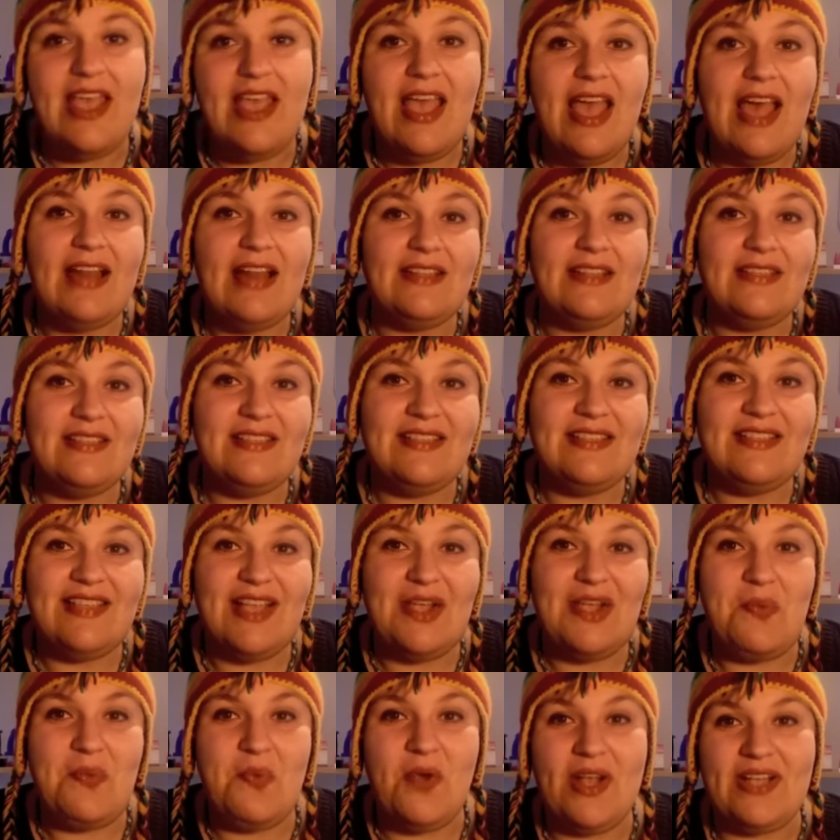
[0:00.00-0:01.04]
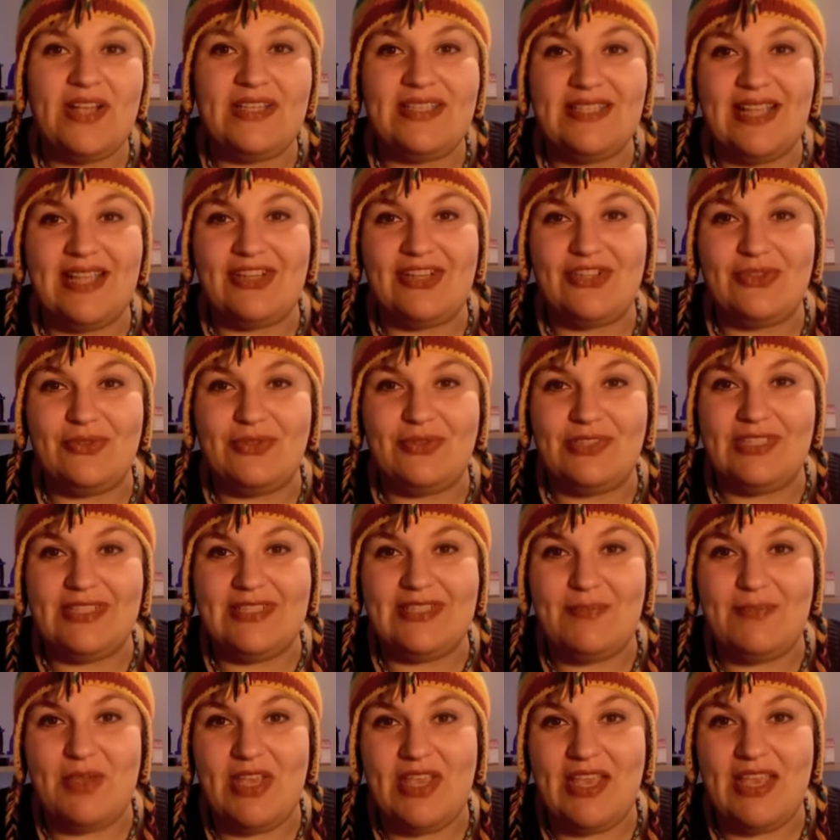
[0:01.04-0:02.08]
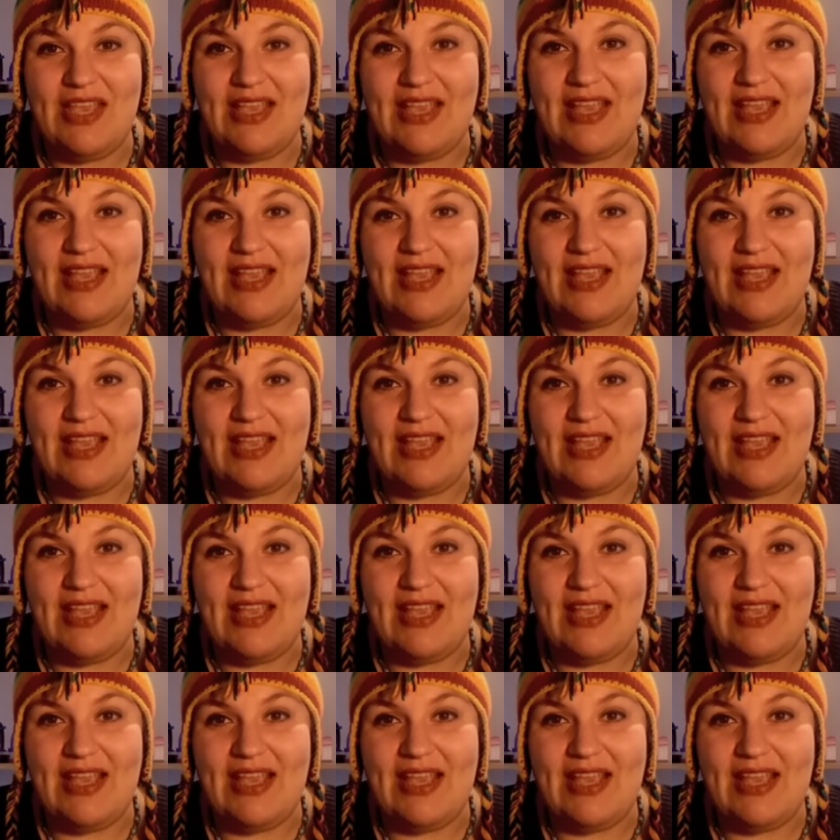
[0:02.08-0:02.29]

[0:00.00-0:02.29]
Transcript: and it's the same way sexually speaking.